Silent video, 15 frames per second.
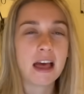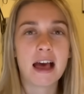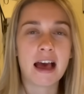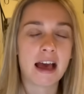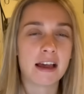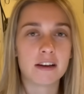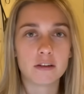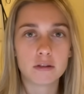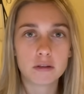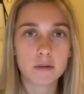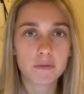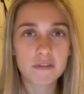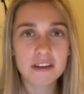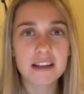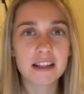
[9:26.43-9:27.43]
And the
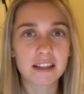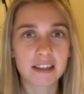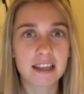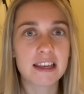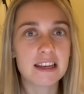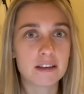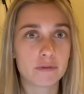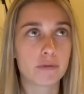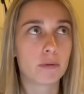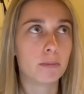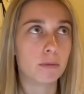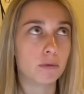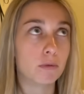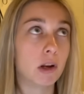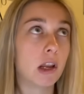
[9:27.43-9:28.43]
feeling is, from
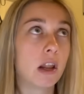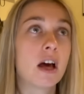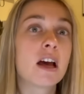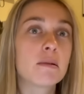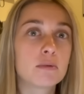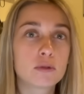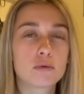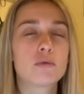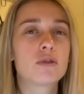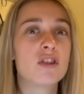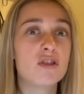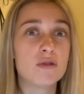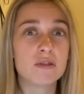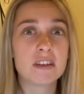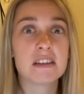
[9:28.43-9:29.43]
the reliable sources
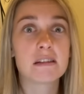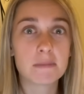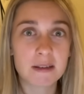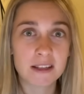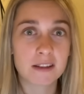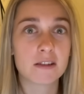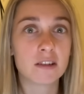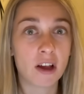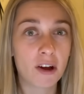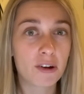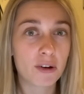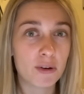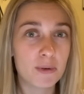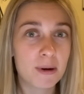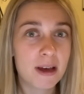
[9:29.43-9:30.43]
who seem to be in the
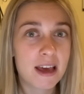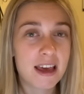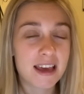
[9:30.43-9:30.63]
circle,